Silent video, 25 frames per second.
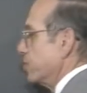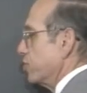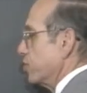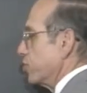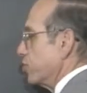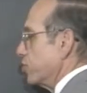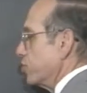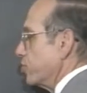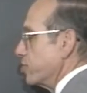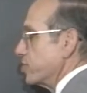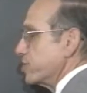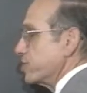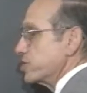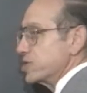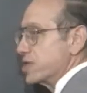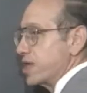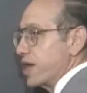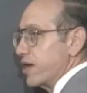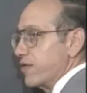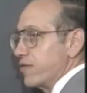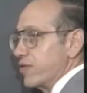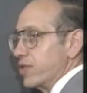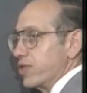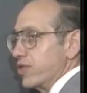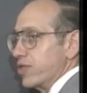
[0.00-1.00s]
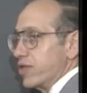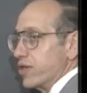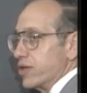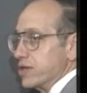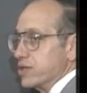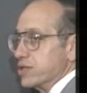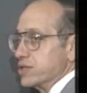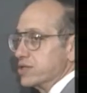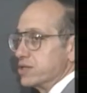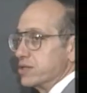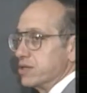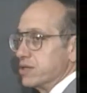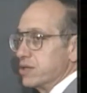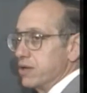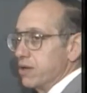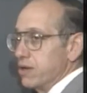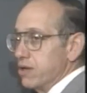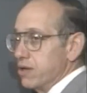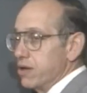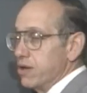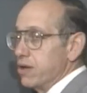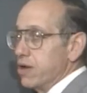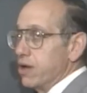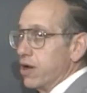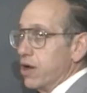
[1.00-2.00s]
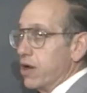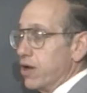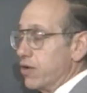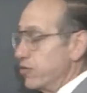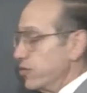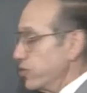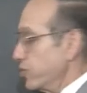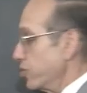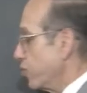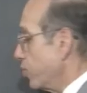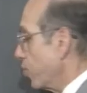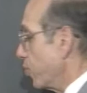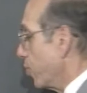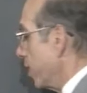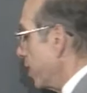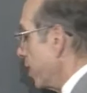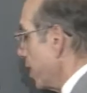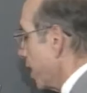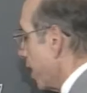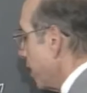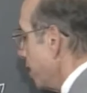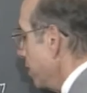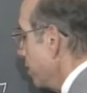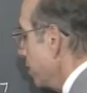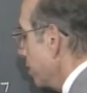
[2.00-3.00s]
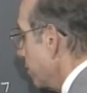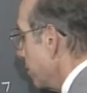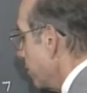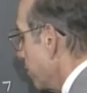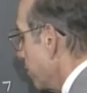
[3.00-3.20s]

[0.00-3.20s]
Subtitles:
2 to the 7th is 128,